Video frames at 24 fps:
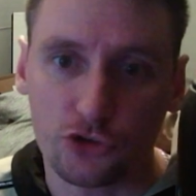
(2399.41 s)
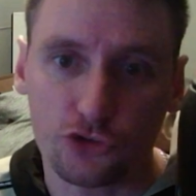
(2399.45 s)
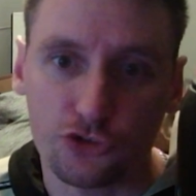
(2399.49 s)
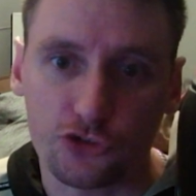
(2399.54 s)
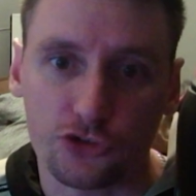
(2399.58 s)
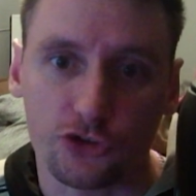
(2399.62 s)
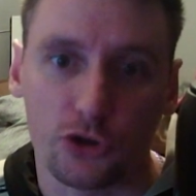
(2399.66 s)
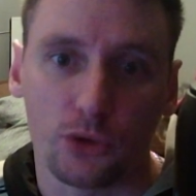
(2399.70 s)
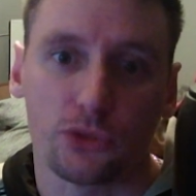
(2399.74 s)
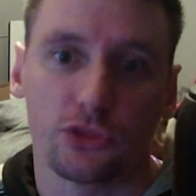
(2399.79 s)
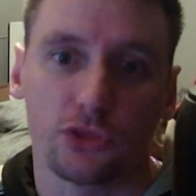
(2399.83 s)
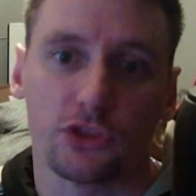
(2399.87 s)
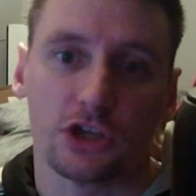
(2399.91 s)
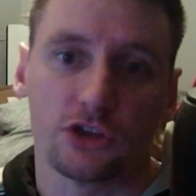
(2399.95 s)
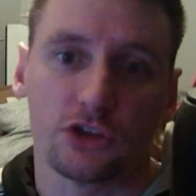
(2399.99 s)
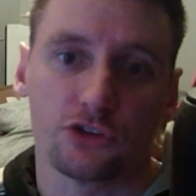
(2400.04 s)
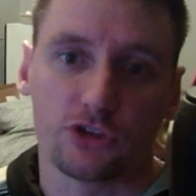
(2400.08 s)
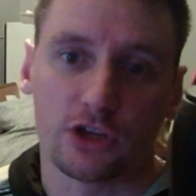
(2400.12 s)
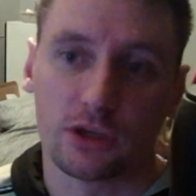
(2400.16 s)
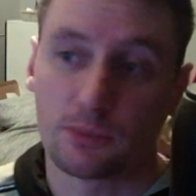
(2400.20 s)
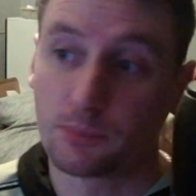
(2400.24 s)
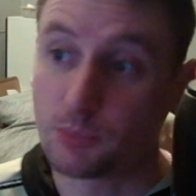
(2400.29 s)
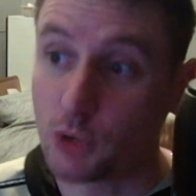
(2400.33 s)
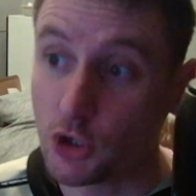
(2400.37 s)
so things
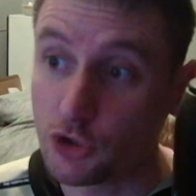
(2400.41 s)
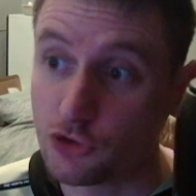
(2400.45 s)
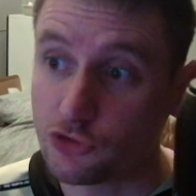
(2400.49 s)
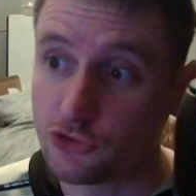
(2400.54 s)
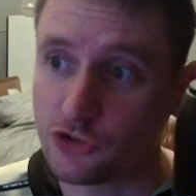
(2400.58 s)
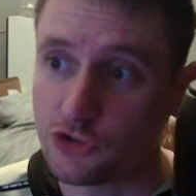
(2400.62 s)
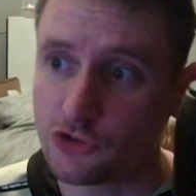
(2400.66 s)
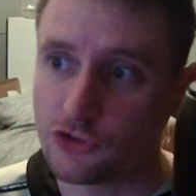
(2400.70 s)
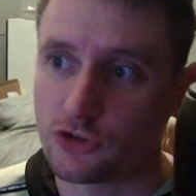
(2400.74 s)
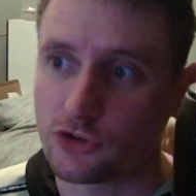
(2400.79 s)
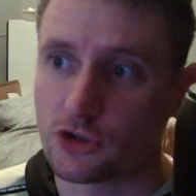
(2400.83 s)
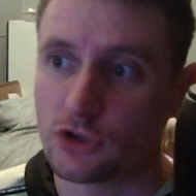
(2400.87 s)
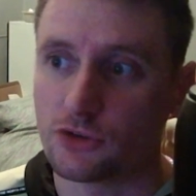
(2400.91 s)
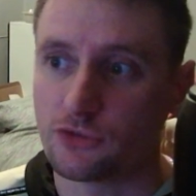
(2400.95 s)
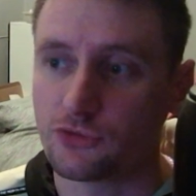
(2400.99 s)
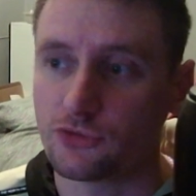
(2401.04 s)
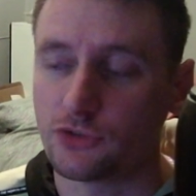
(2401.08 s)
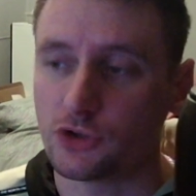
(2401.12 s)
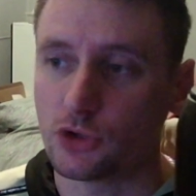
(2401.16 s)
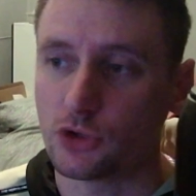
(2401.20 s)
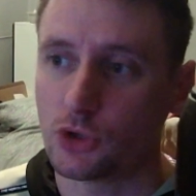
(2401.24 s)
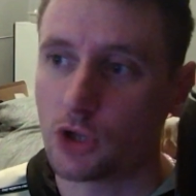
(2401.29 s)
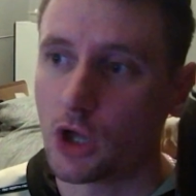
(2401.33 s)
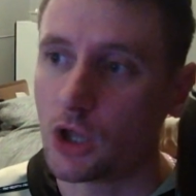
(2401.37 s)
like punches are going to
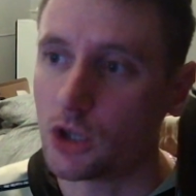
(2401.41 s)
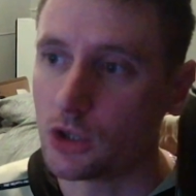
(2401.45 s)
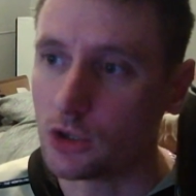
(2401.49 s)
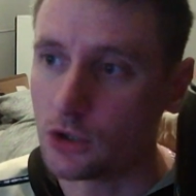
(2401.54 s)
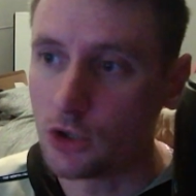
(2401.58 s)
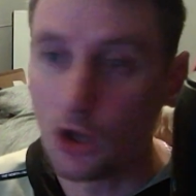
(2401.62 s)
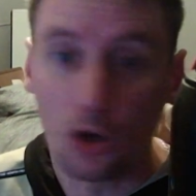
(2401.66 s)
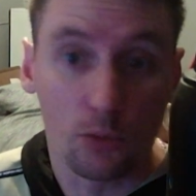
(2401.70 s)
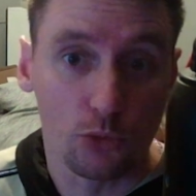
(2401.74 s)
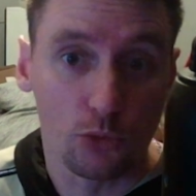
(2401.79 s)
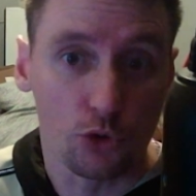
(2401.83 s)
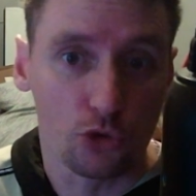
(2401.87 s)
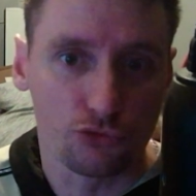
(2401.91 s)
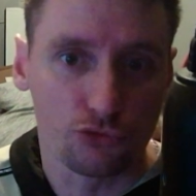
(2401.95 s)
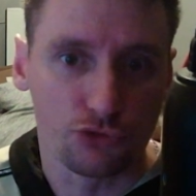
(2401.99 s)
feel a lot more